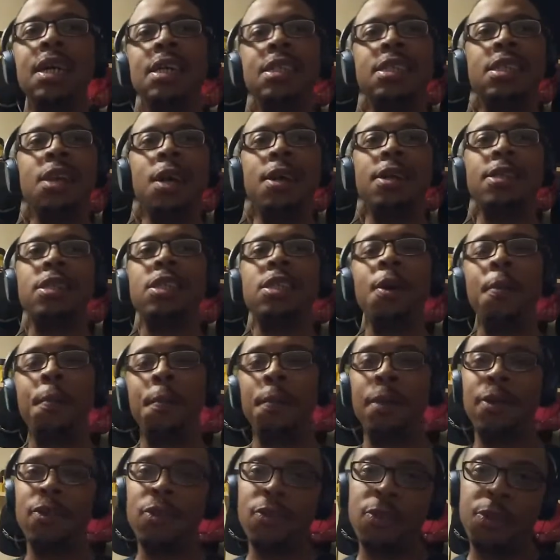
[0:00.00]
to to
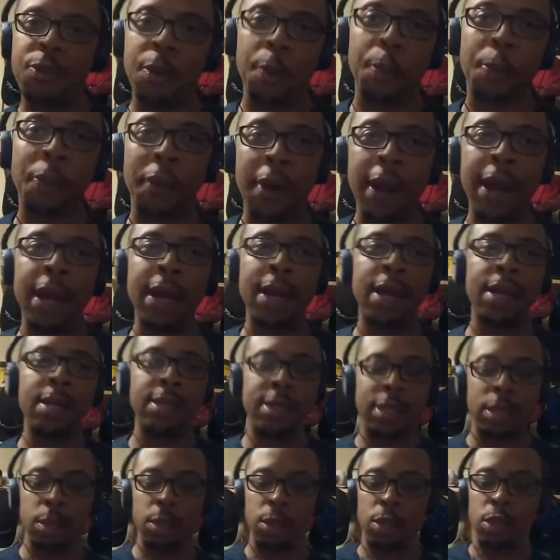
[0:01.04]
to bring
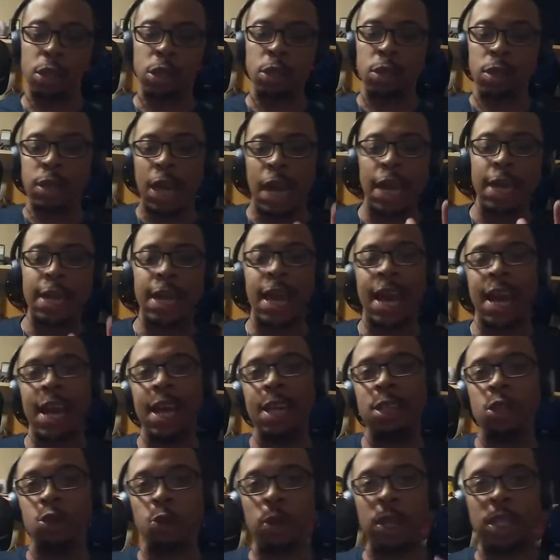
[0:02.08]
to to take the
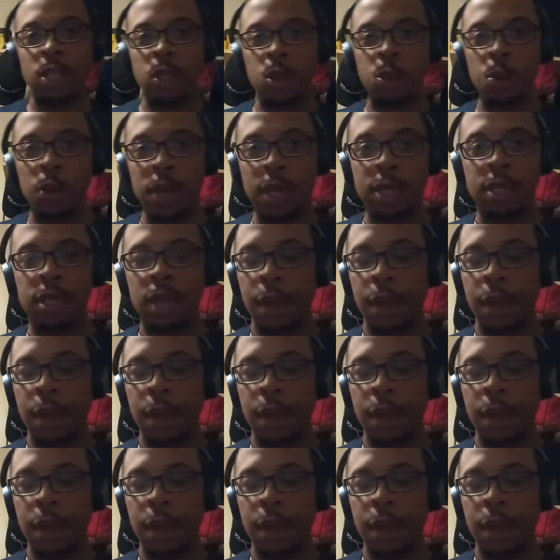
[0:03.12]
Android Switch.